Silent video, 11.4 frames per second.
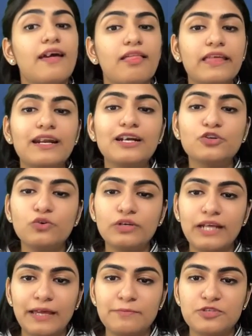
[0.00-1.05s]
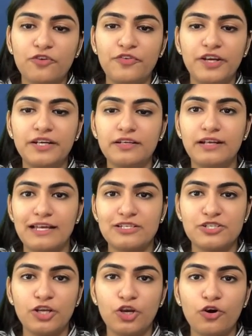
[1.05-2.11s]
There are two types of
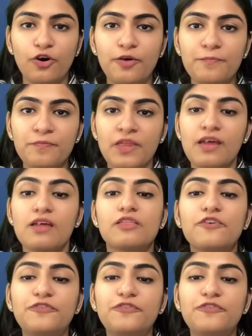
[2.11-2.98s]
international law. The